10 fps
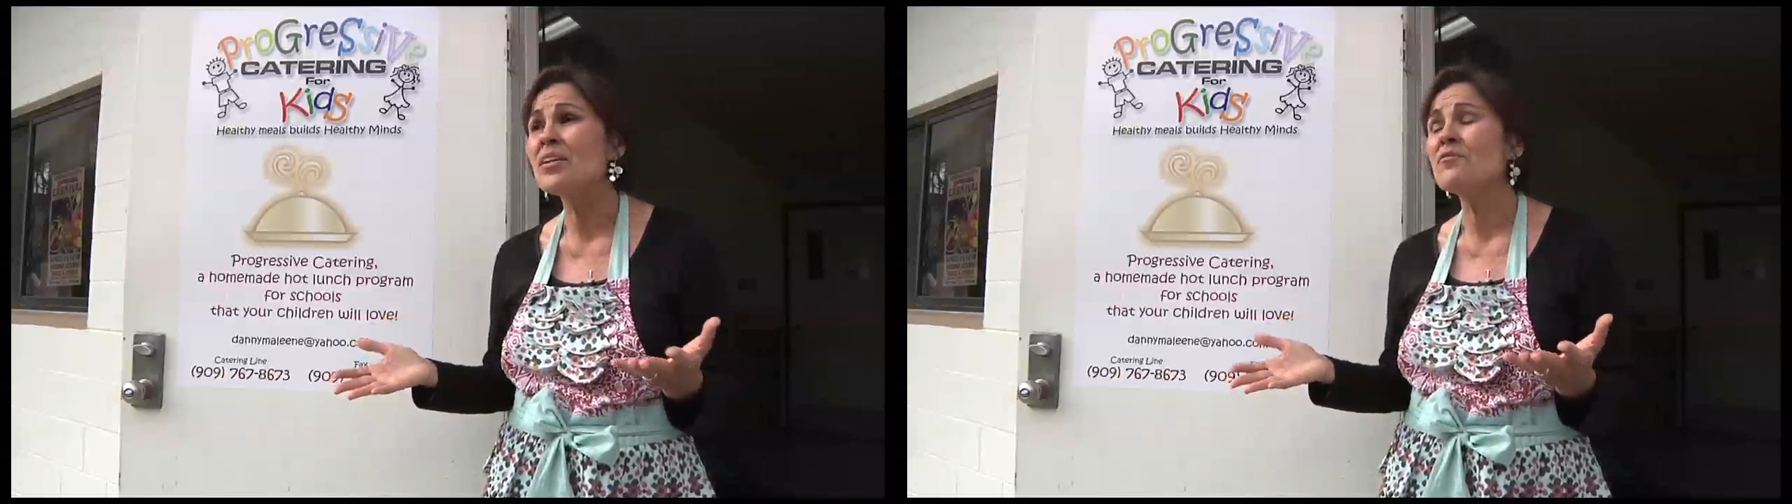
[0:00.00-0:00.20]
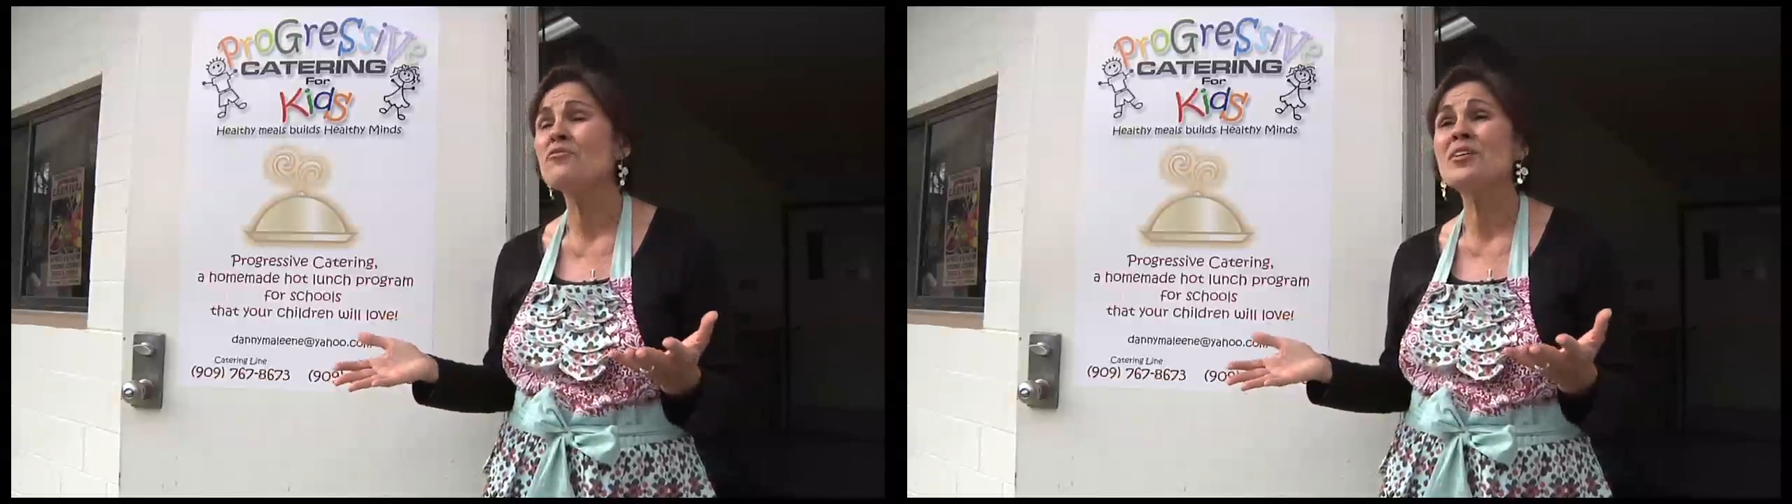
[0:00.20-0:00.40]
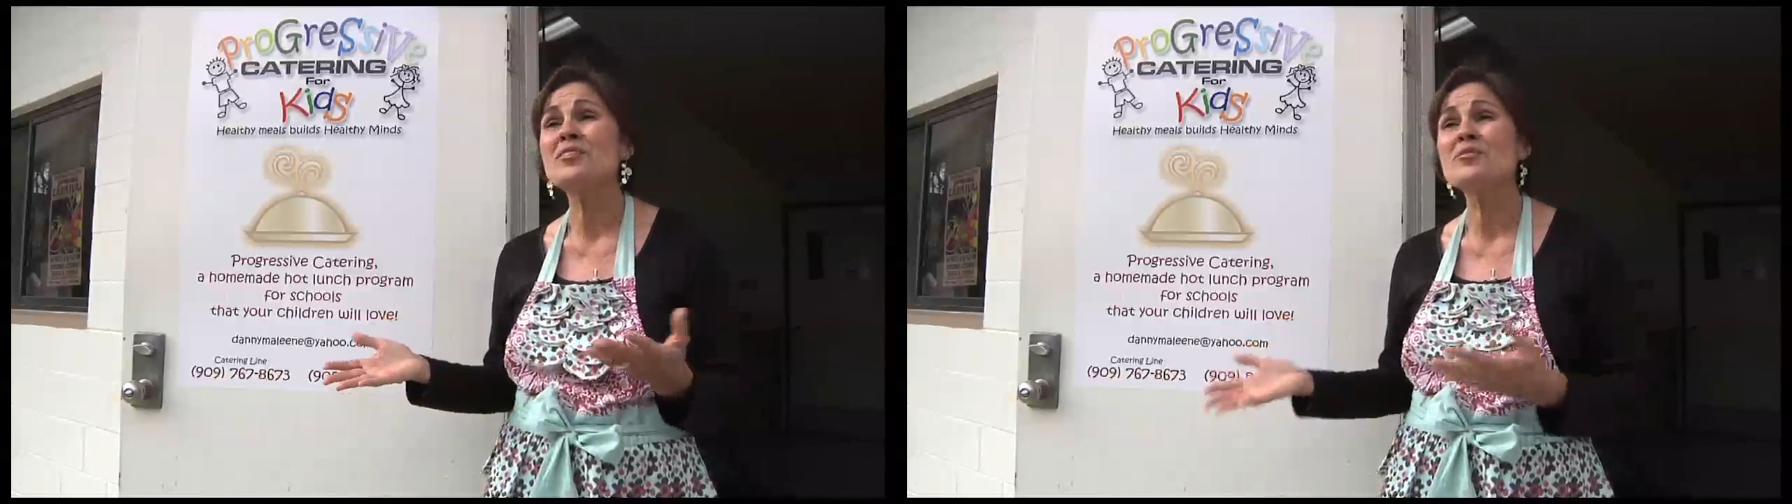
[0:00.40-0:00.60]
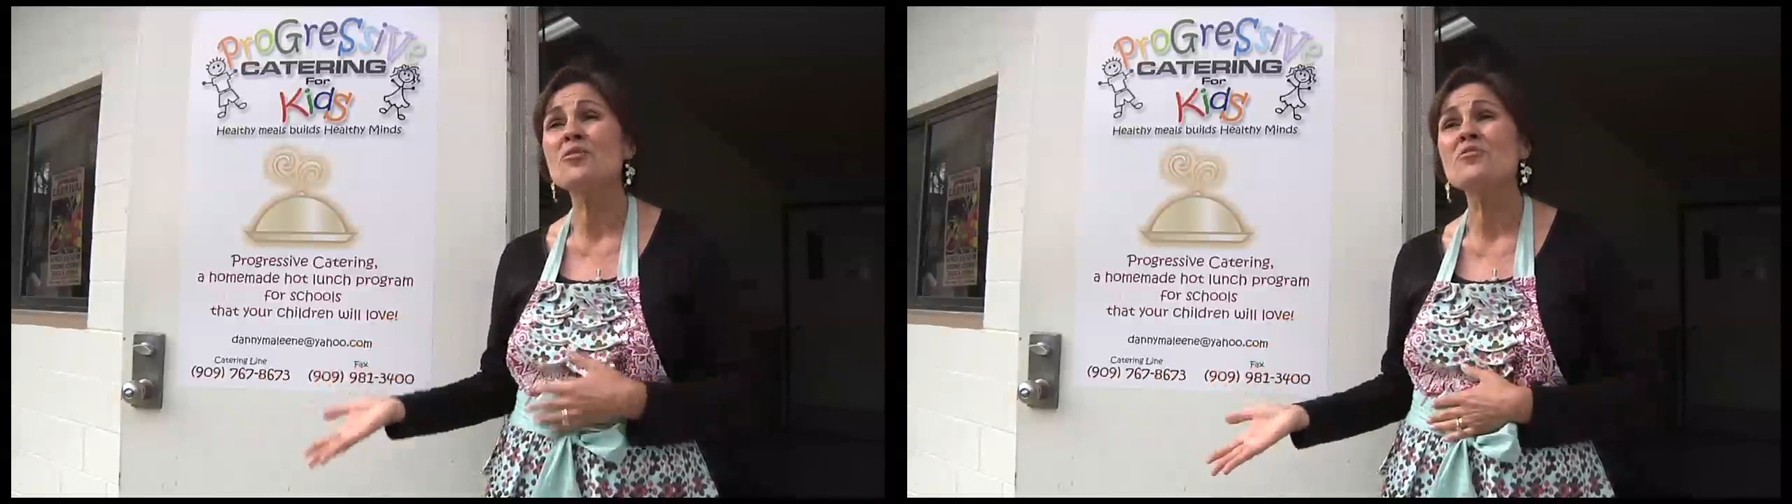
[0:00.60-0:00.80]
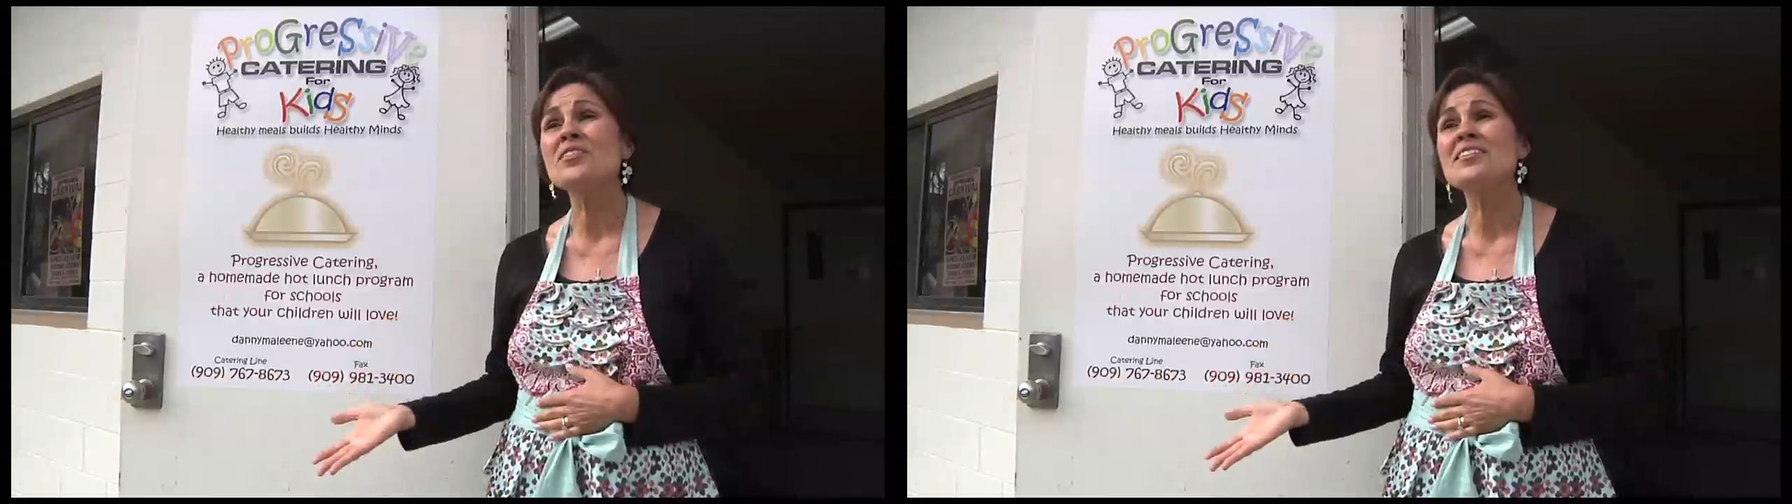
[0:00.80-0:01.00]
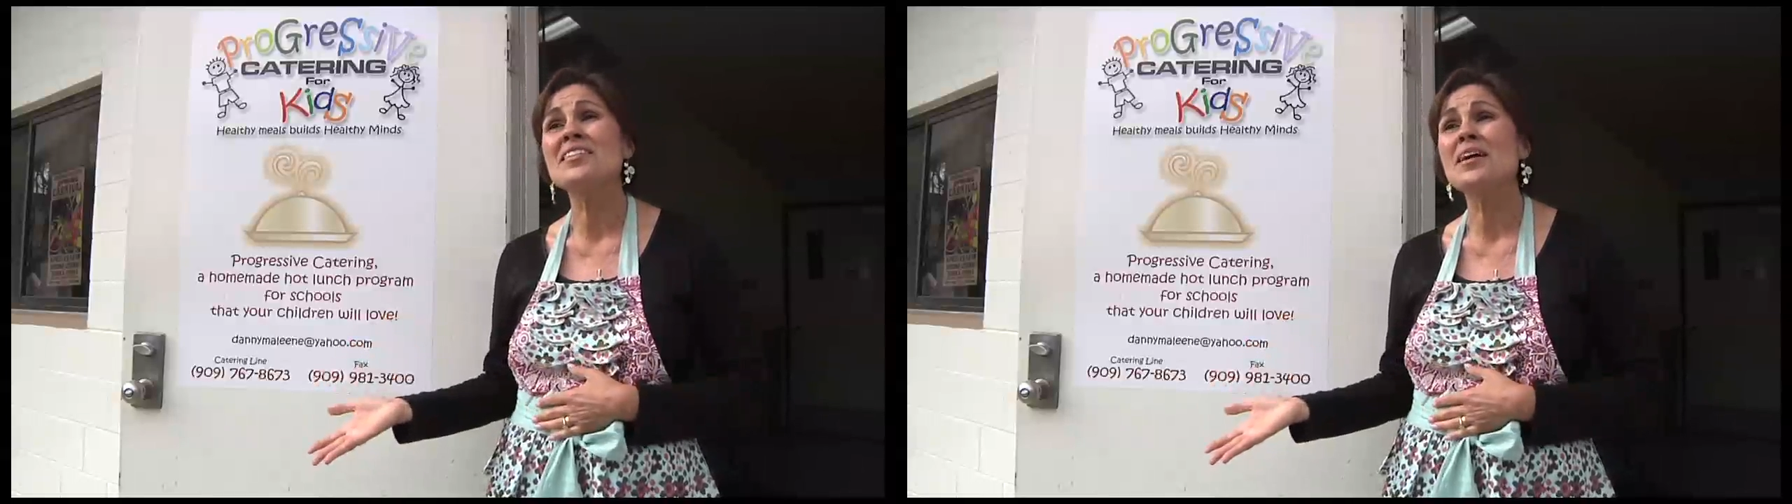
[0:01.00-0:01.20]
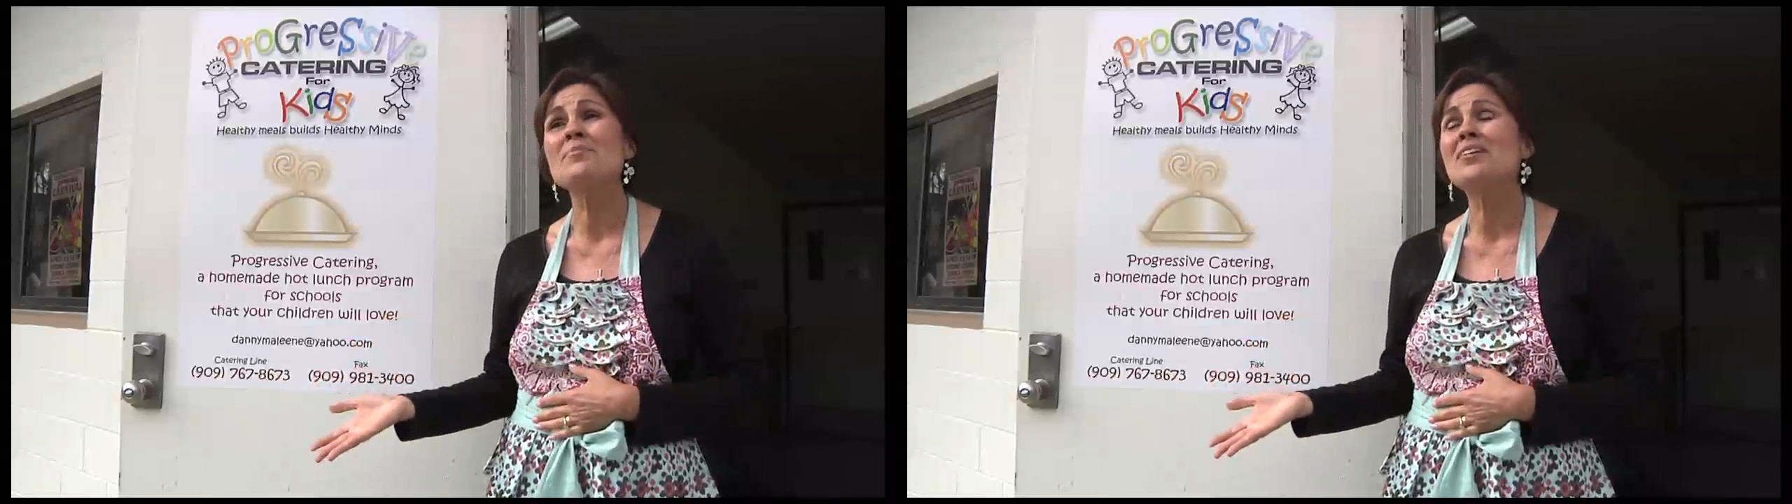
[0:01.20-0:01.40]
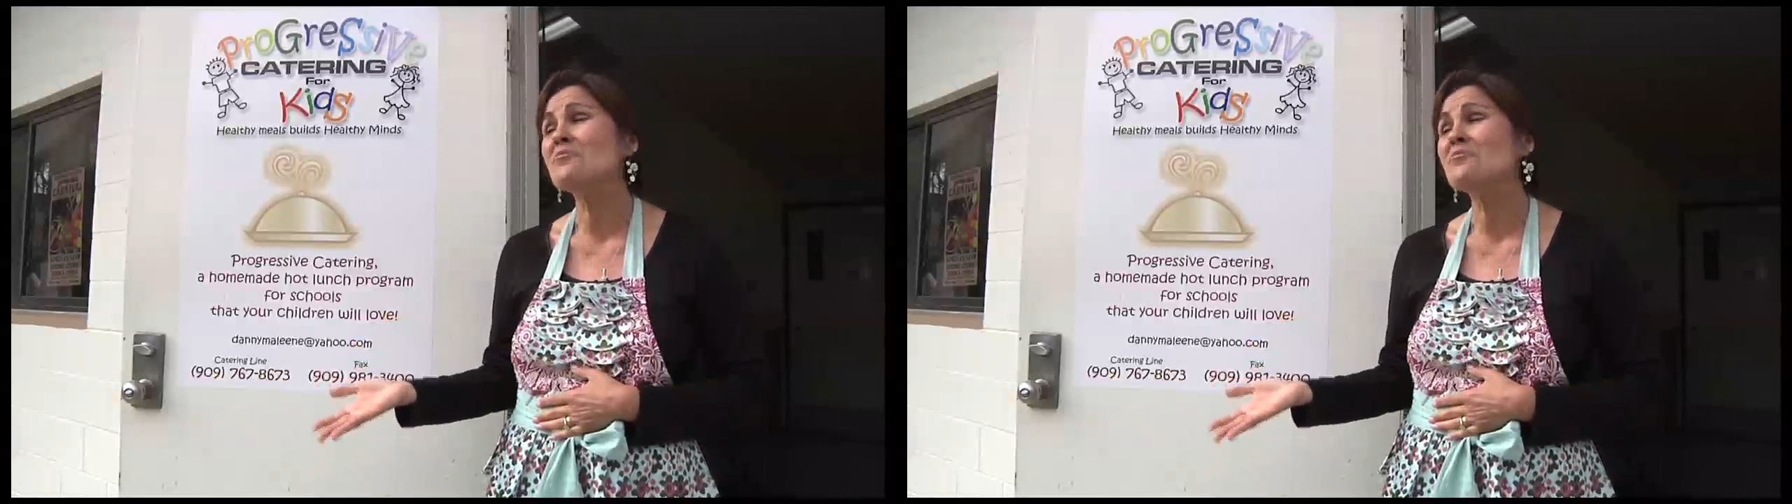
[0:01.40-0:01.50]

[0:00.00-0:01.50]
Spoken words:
but if we serve it to them,